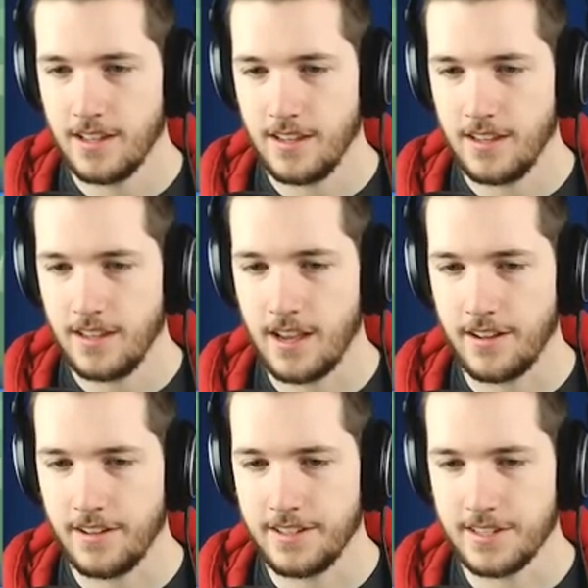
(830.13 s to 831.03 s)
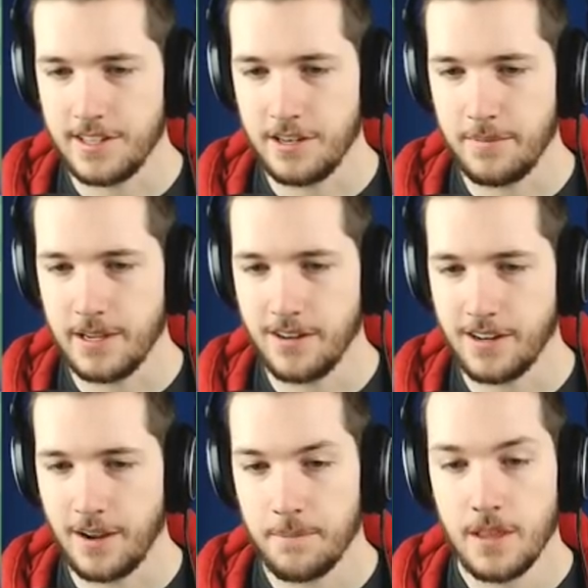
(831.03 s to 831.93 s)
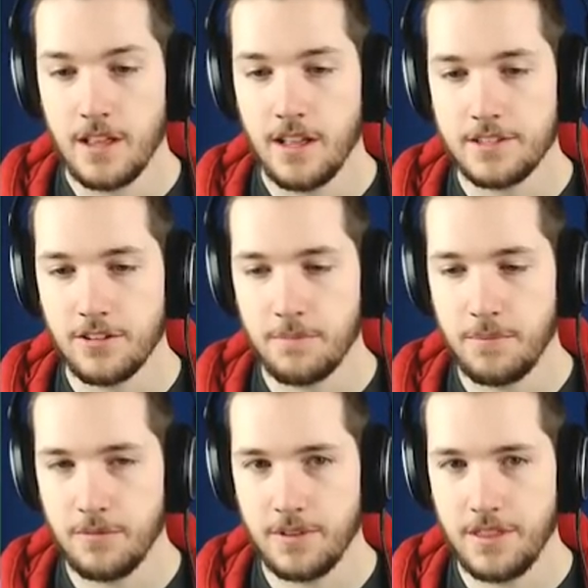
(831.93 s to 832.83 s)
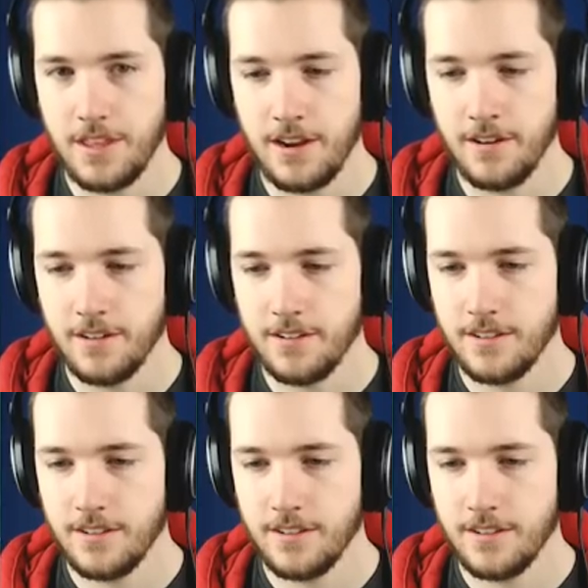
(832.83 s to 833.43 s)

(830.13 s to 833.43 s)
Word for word: Yeah, it does need to be. Okay, let's go ahead and put one there.